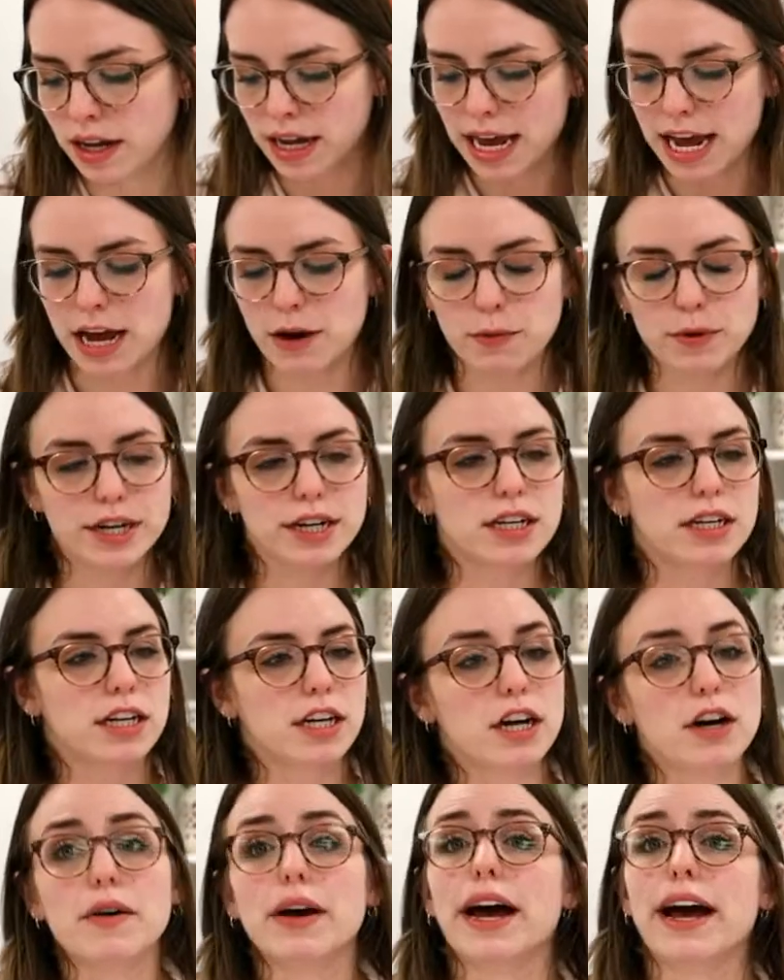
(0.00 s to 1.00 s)
And we're going to
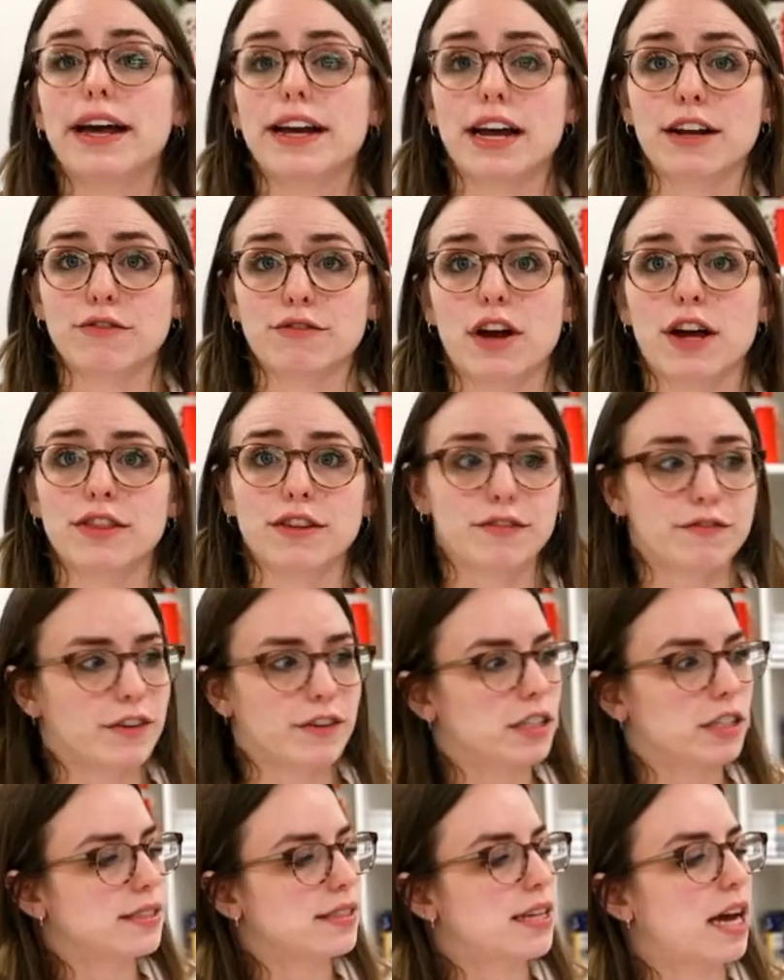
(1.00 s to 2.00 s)
go ahead and run the
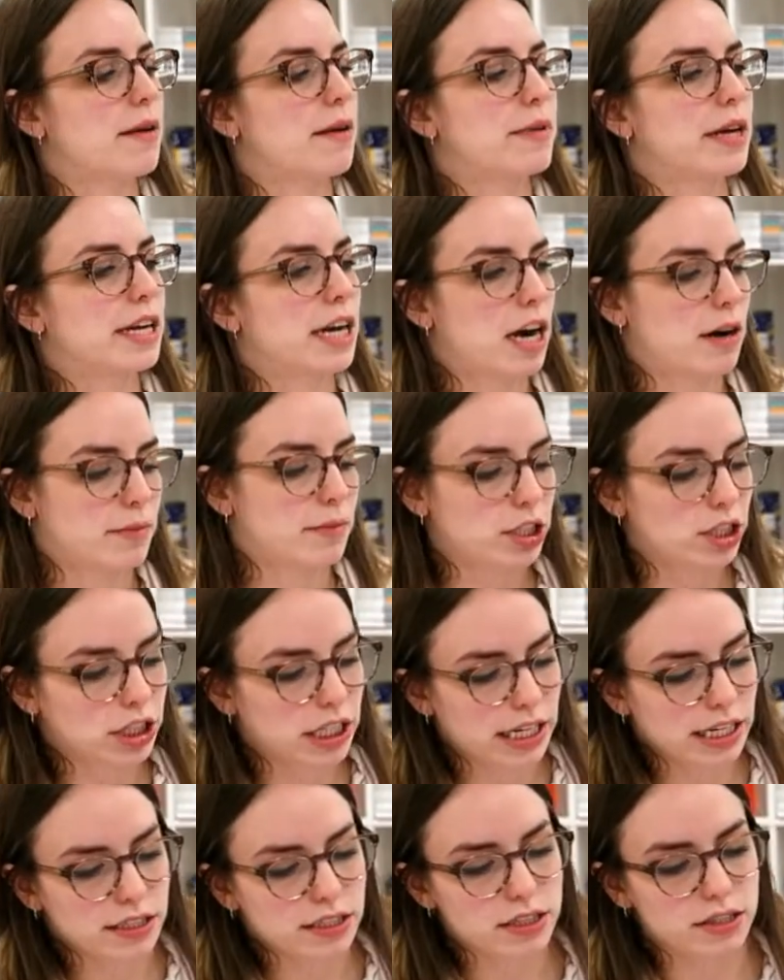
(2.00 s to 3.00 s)
first step in our
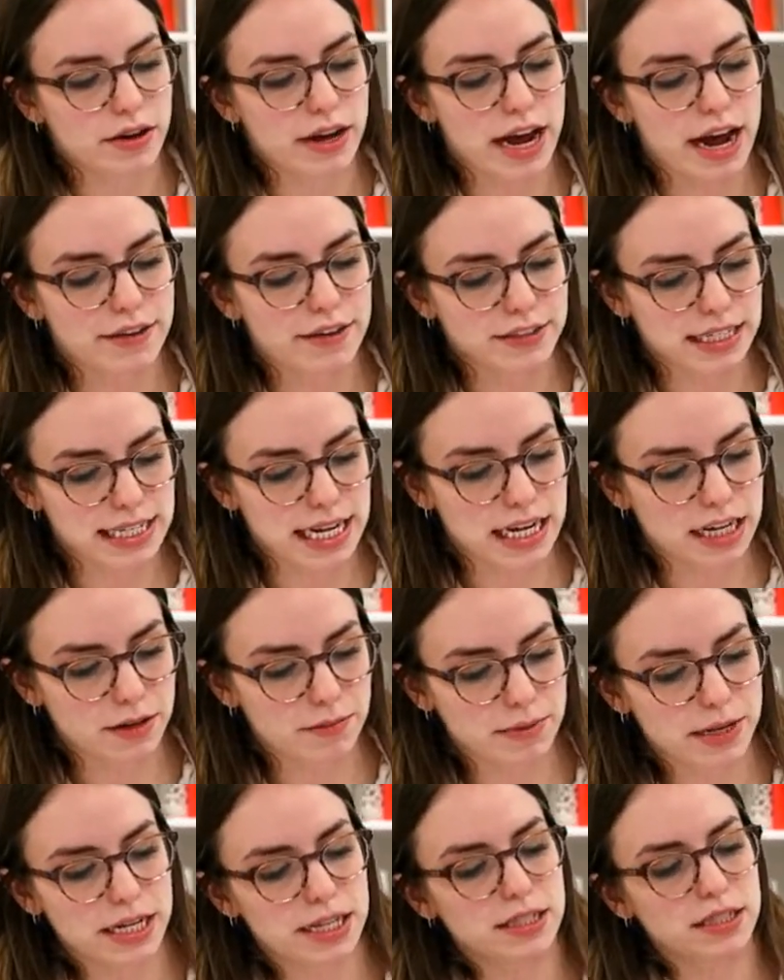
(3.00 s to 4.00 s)
machine. So I have to take a
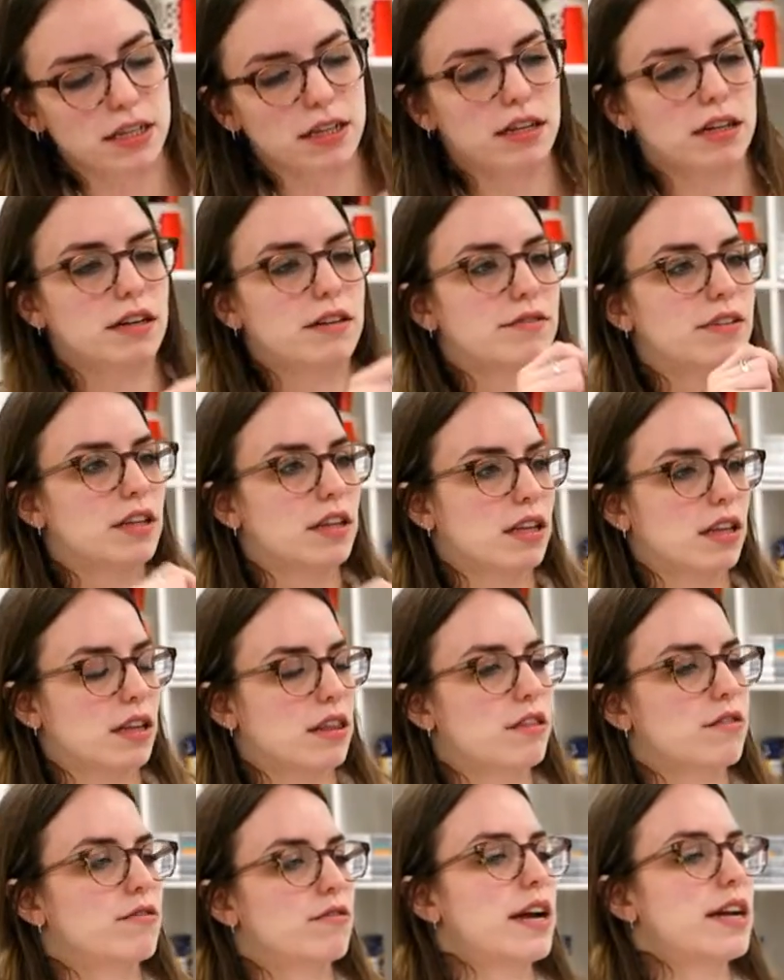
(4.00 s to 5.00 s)
piece of the
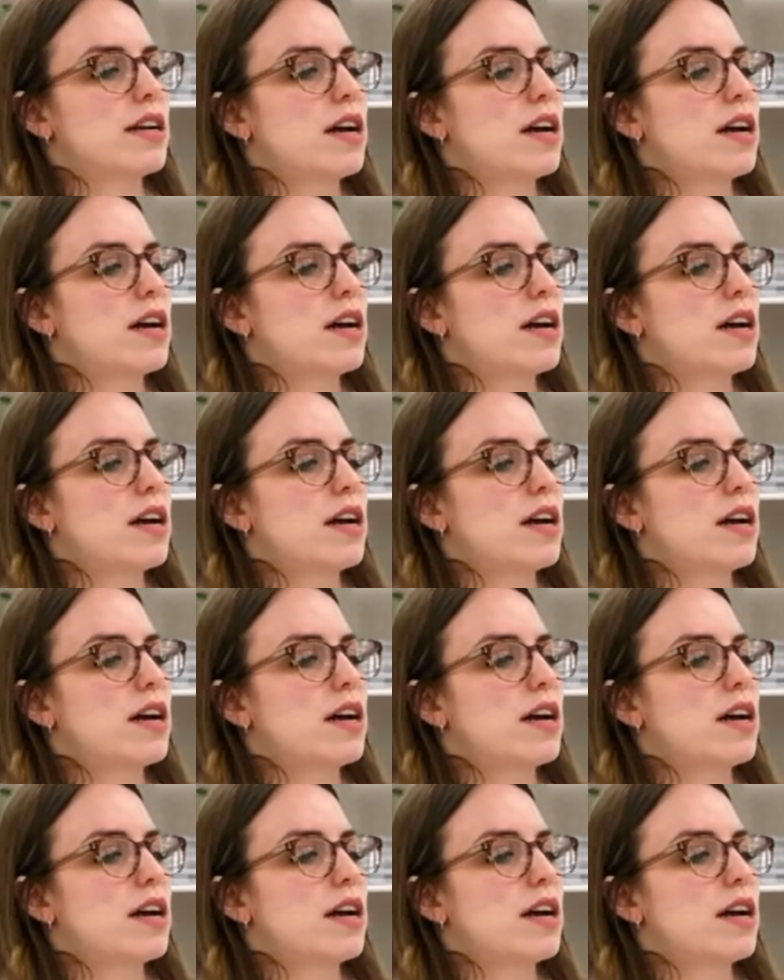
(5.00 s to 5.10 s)
thread